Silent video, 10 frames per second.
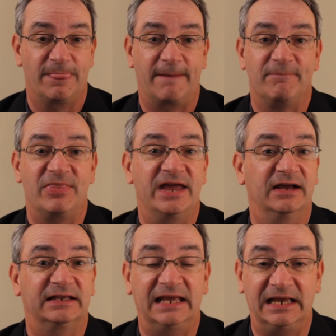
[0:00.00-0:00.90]
There are
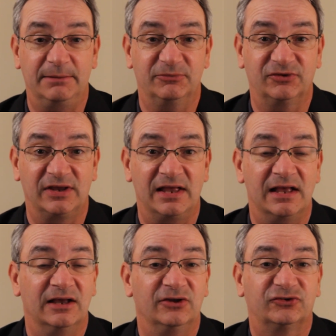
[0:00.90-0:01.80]
games,
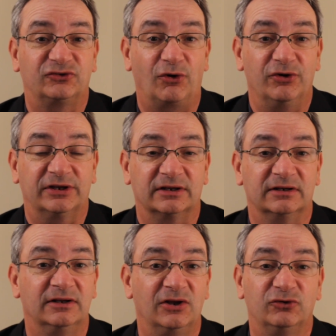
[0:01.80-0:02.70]
historical,
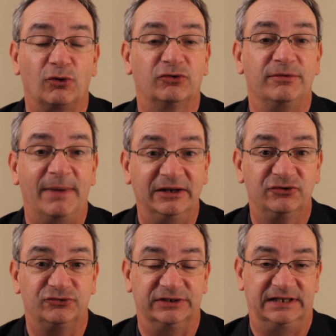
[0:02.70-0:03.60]

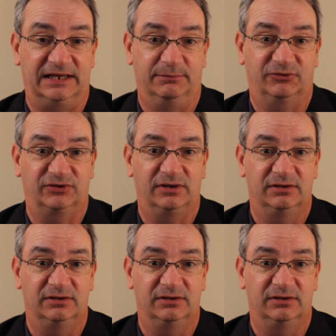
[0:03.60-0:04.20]
documentary games.